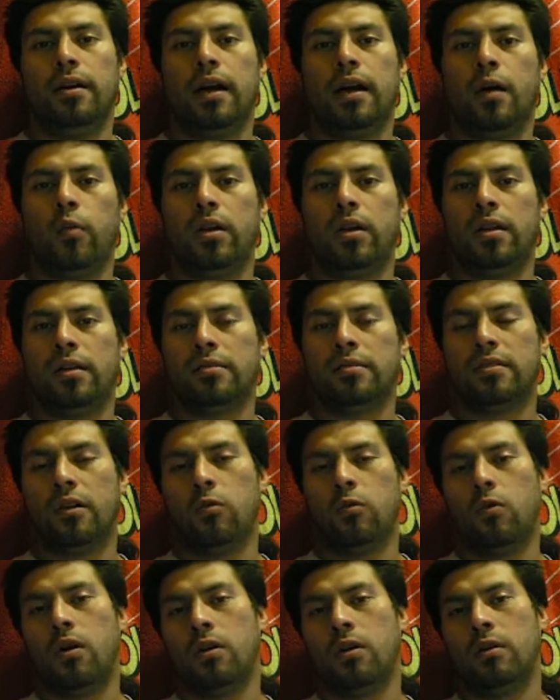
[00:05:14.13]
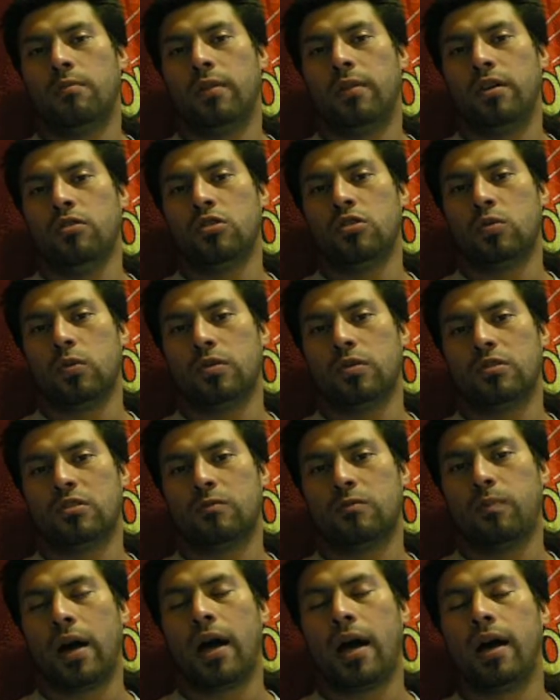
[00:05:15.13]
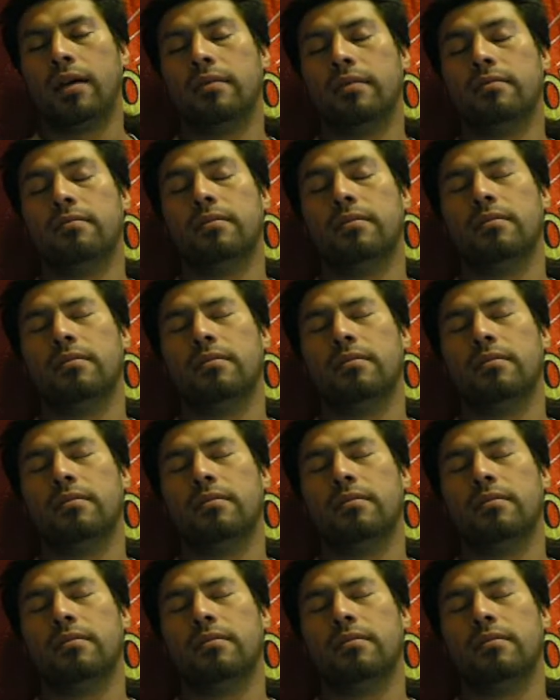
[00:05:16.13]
I went to sell water in my usual spot.